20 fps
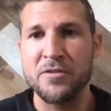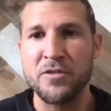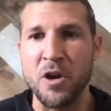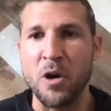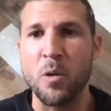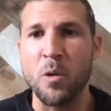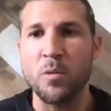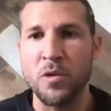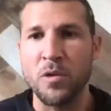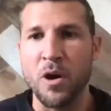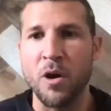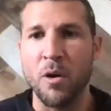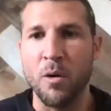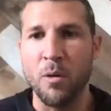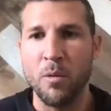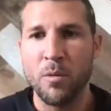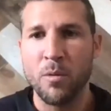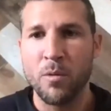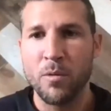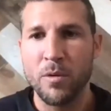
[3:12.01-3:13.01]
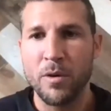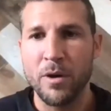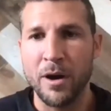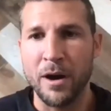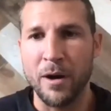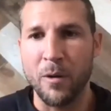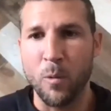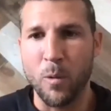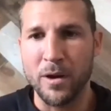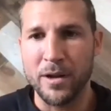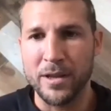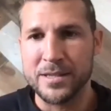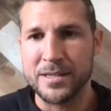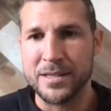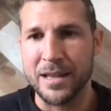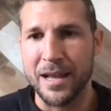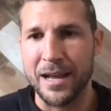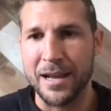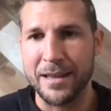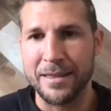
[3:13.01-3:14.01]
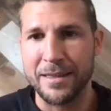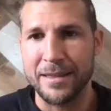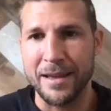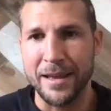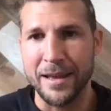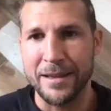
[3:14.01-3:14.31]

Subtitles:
don't know what it's like.